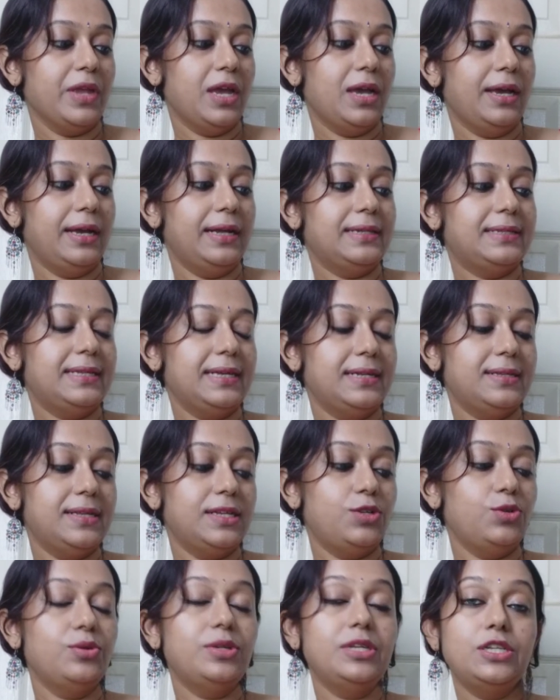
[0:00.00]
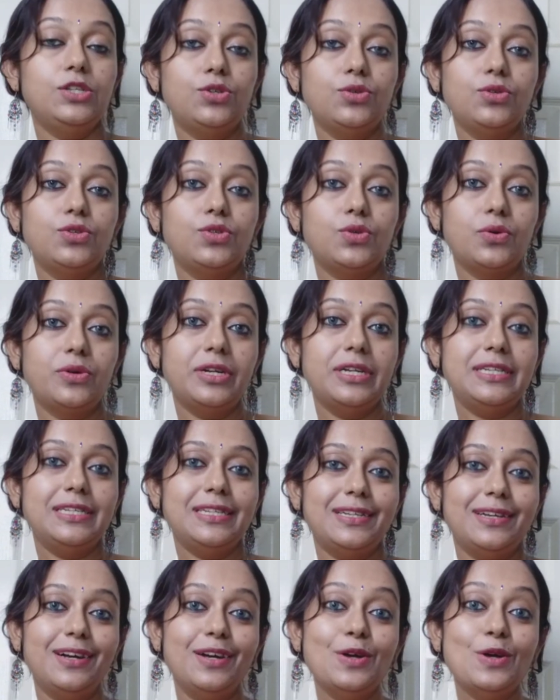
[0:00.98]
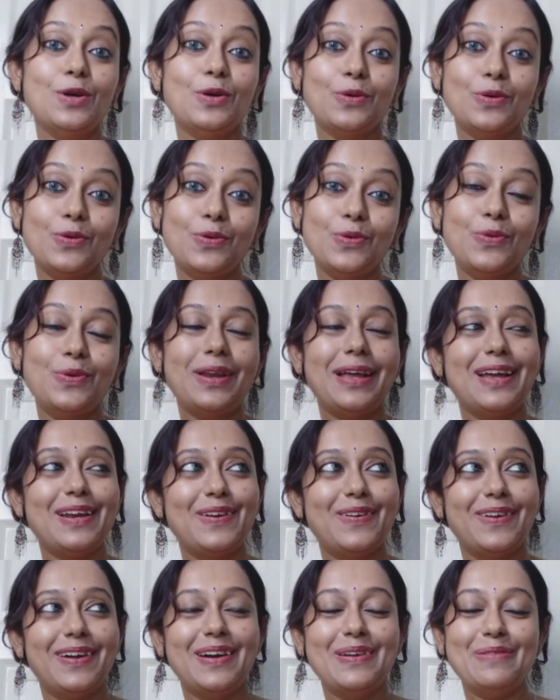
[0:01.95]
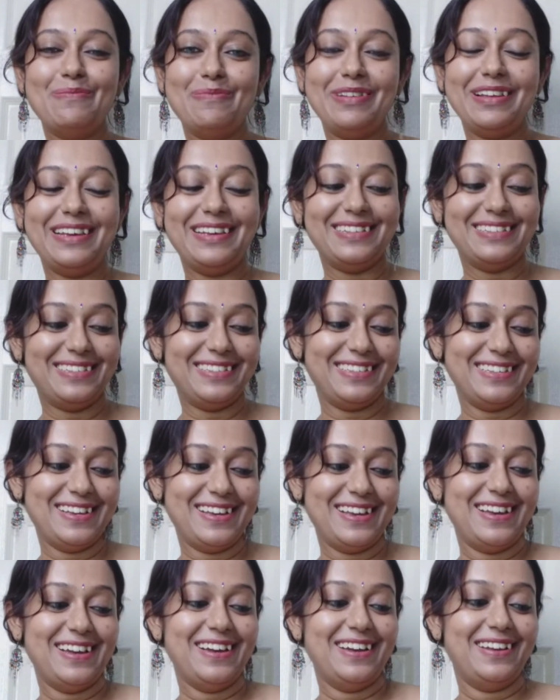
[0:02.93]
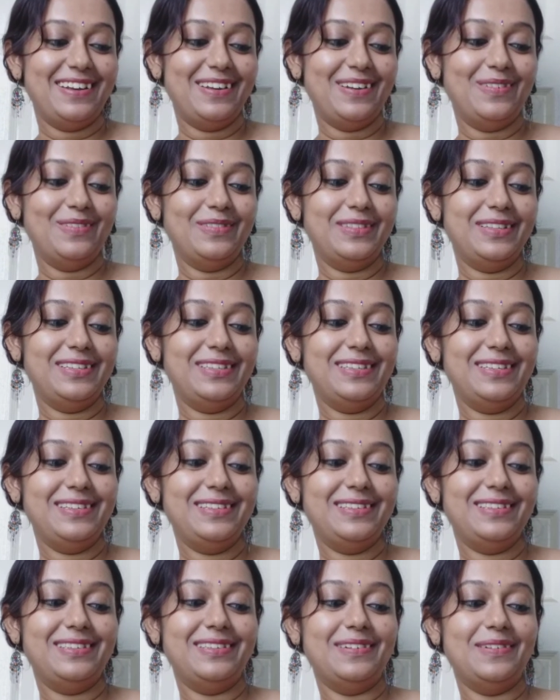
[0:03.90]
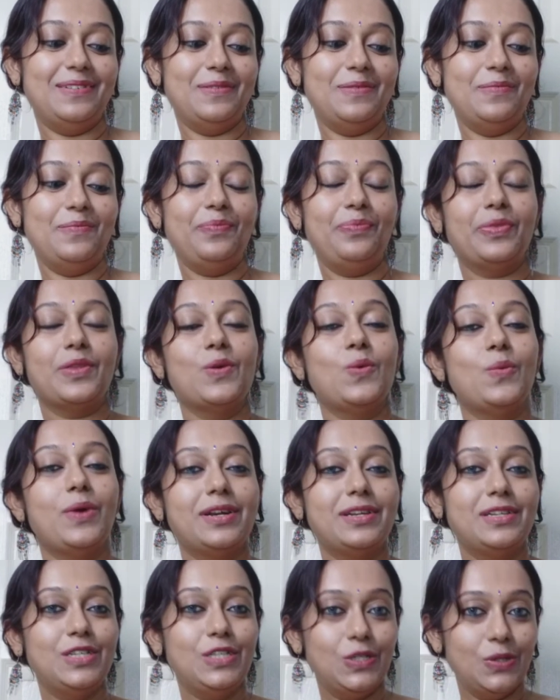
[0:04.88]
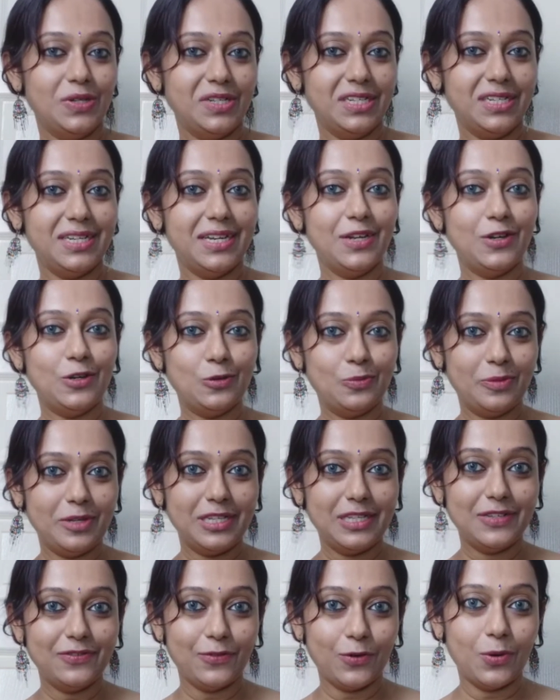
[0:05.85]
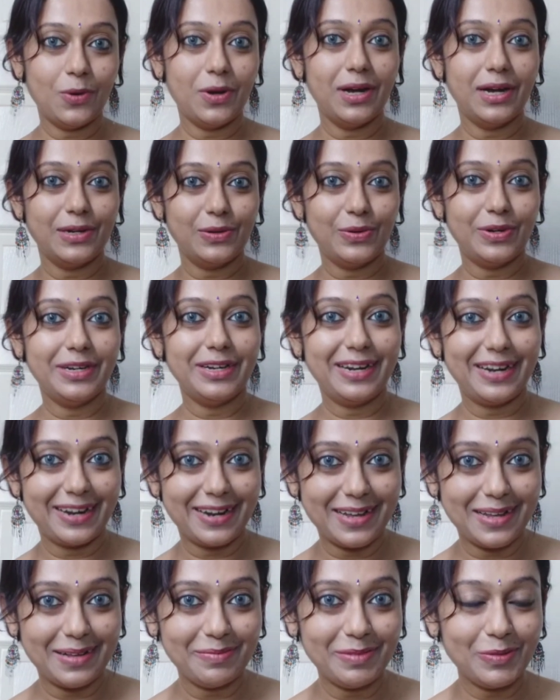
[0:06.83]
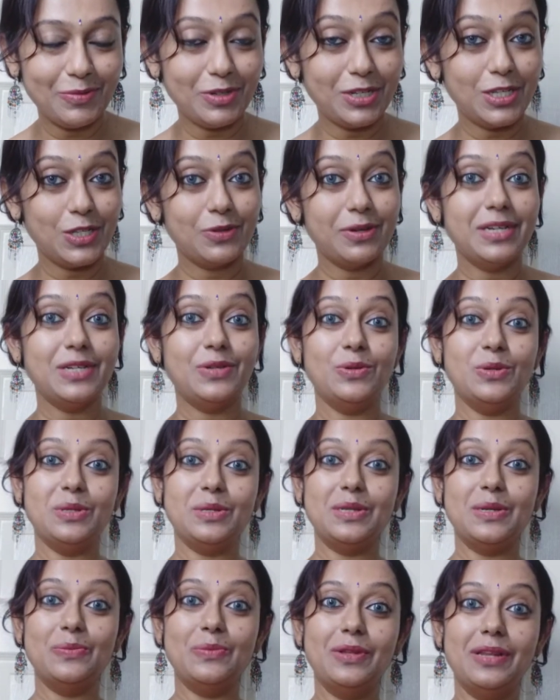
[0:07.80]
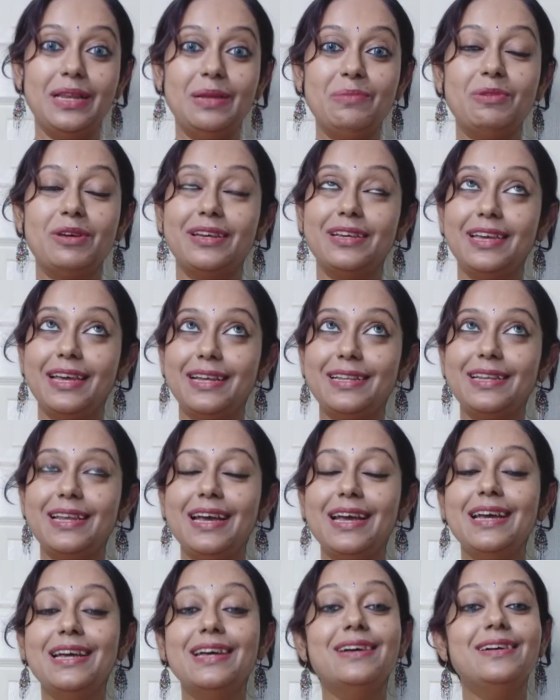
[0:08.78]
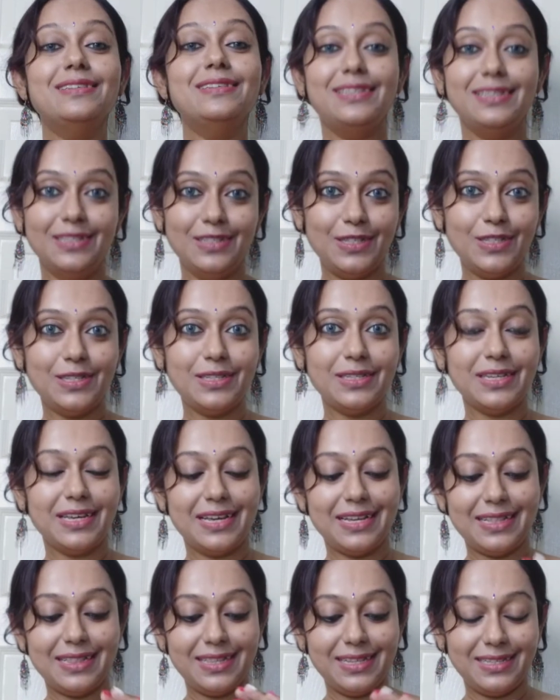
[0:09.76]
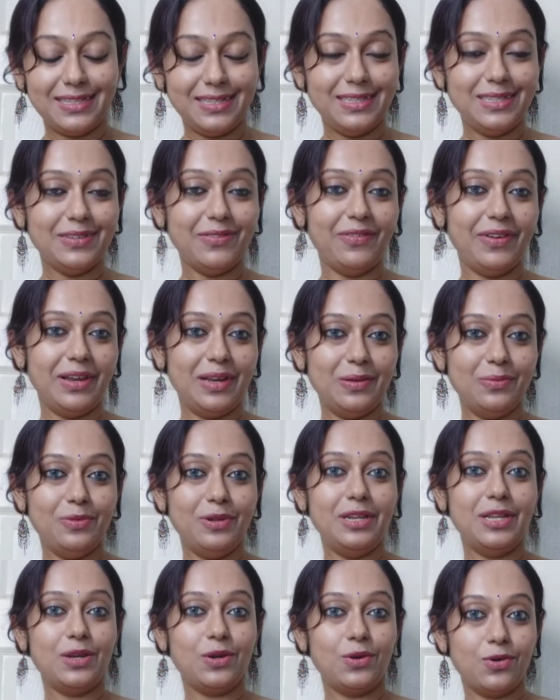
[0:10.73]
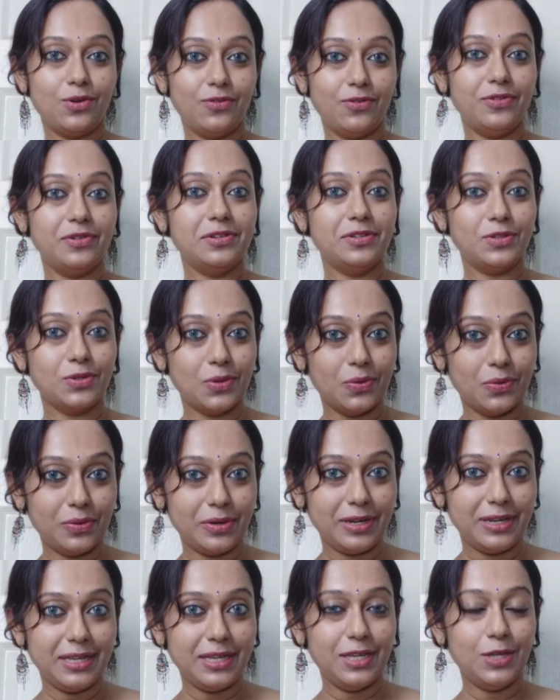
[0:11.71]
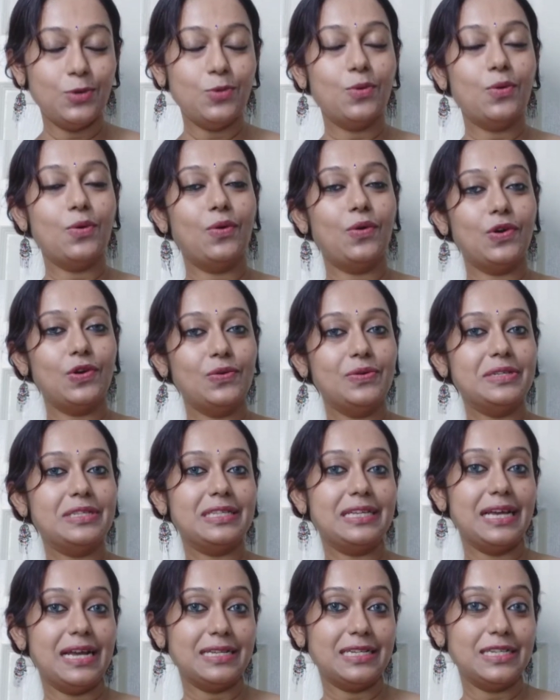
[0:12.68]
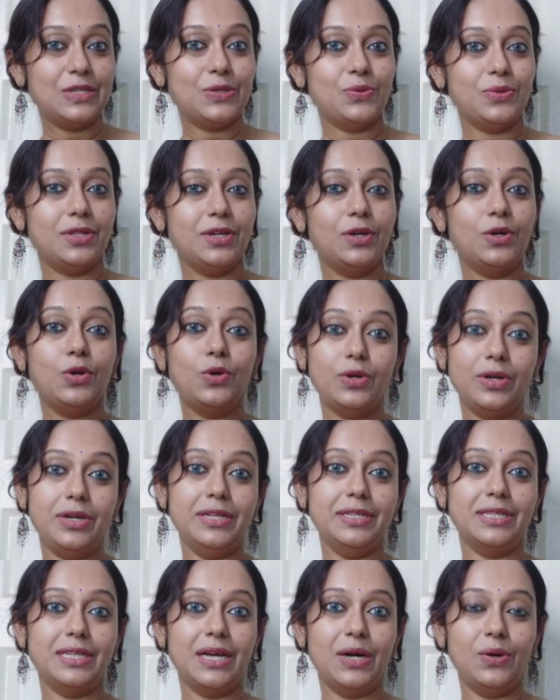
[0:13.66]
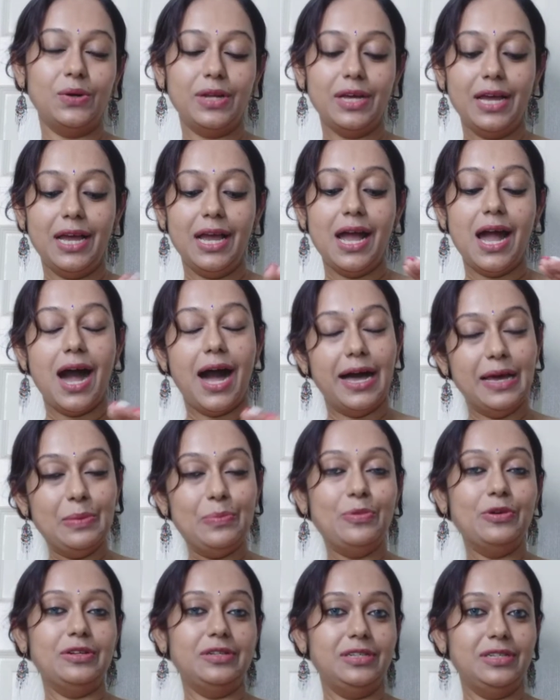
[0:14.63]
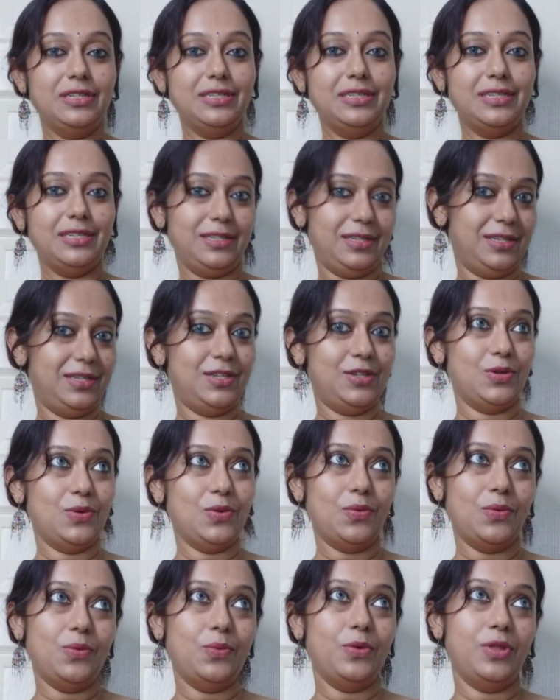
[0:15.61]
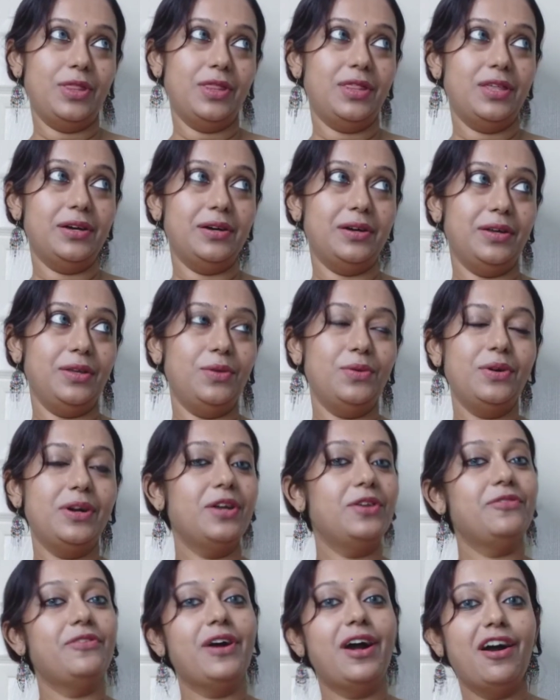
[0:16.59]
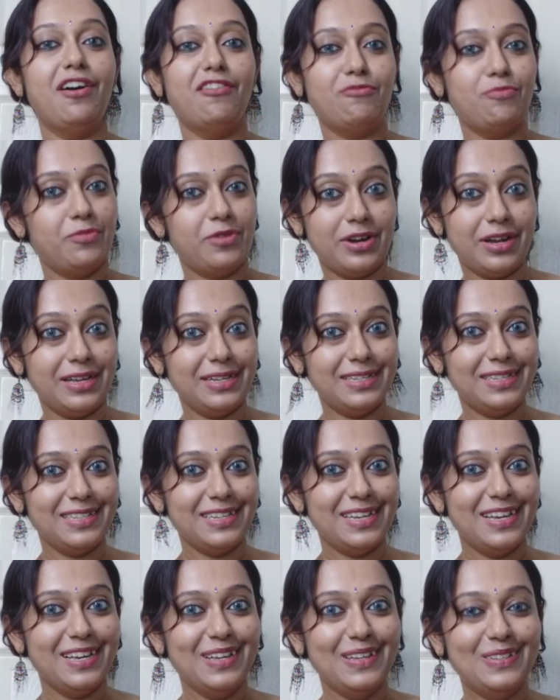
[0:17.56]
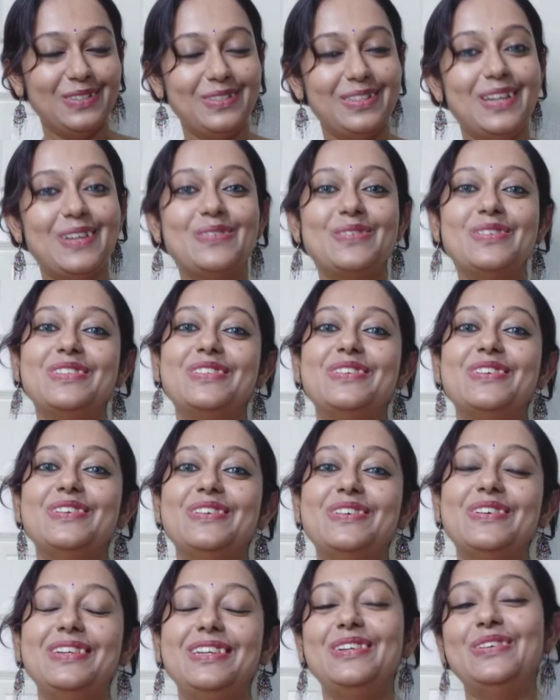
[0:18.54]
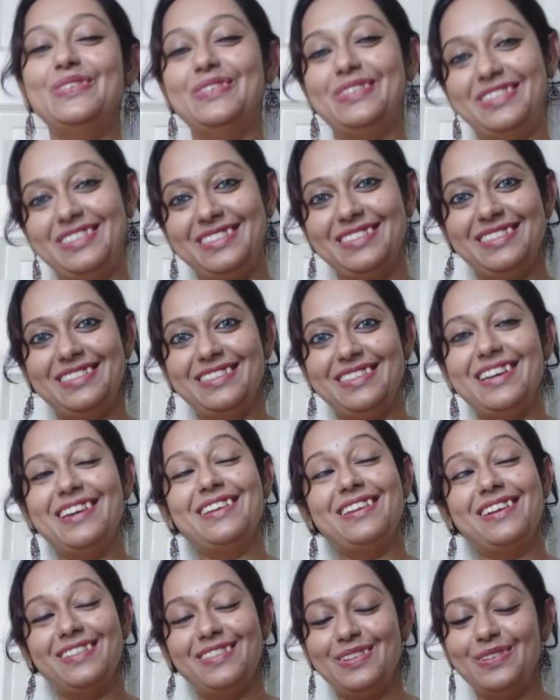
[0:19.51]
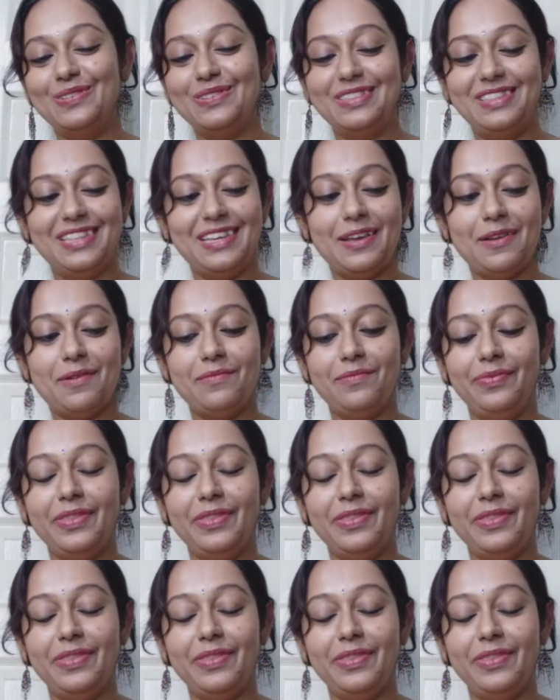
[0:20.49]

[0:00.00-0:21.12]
It says that you need to store it in a cool and dry place. Now this is 129 rupees, 400 grams, which is quite reasonable. But again, since this is available in Grofers only, you always get it with a good discount. I purchased it with kind of half price, so that was really good, another good thing.